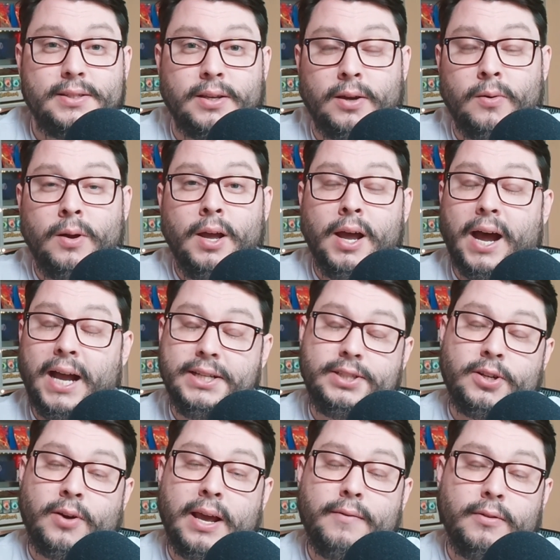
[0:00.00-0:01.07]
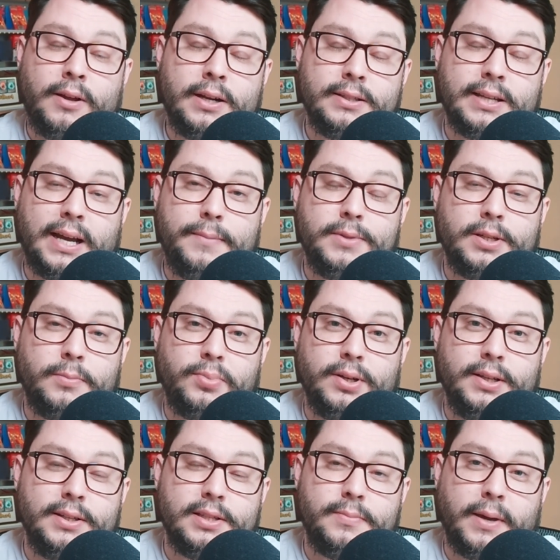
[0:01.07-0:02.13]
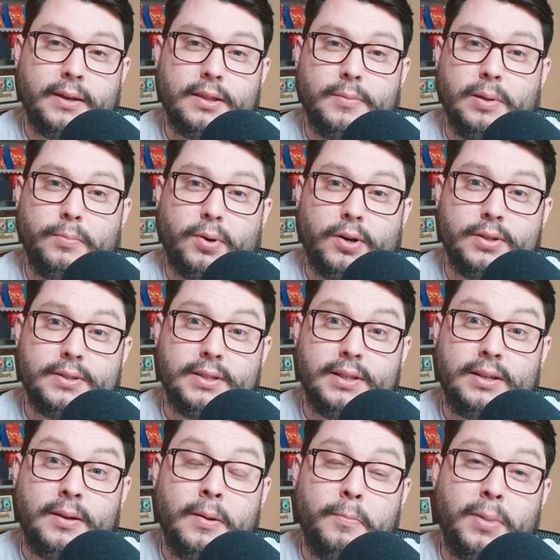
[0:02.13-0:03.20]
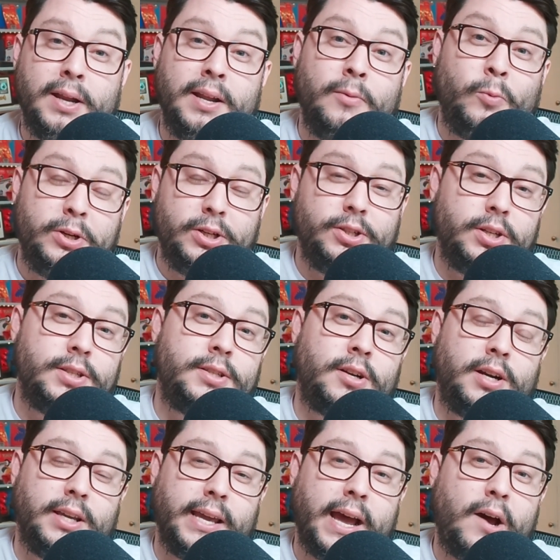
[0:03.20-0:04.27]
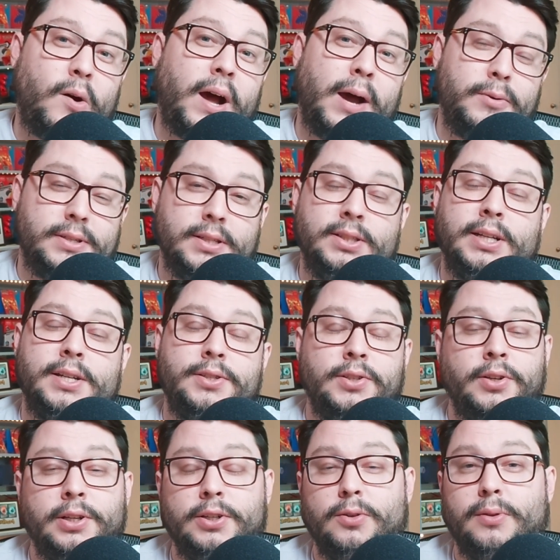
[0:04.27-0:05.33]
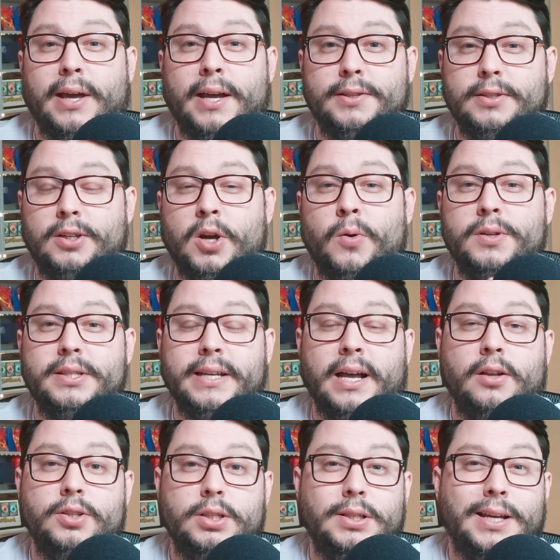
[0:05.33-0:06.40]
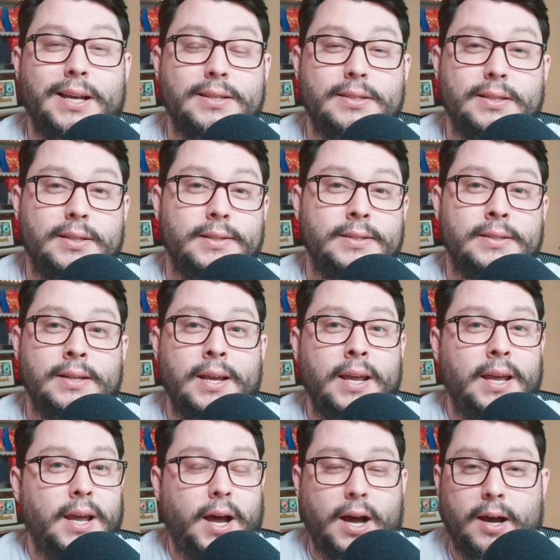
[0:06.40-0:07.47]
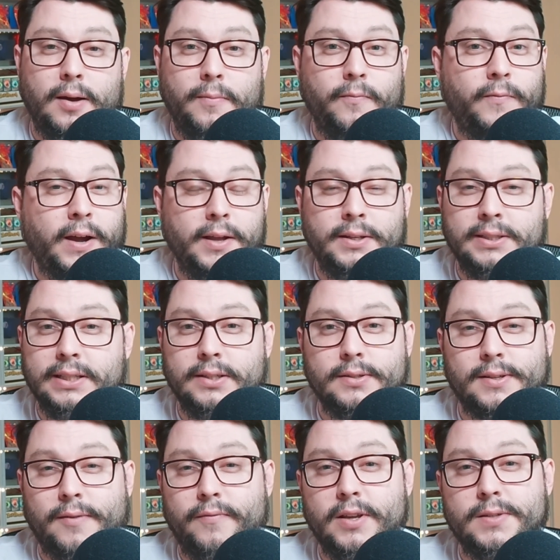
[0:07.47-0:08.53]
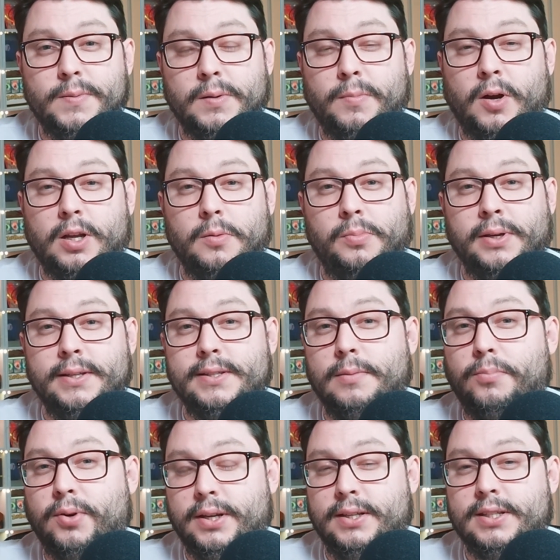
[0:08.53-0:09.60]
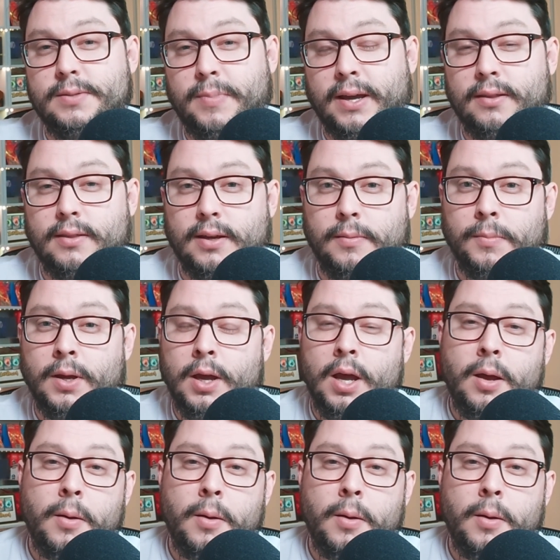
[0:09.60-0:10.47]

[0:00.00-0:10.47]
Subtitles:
So I just don't have a lot of time to pre-inspect them in person. But when you're just starting out, I would suggest you to do that, to go into LGSs, find deals on Facebook Marketplace and pre-inspect them.